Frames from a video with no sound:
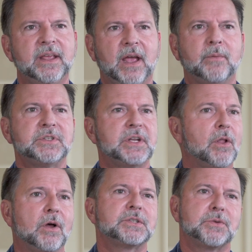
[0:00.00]
I was in
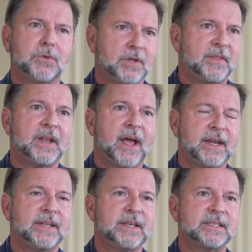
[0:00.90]
law school in the
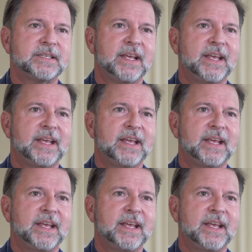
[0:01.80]
'90s,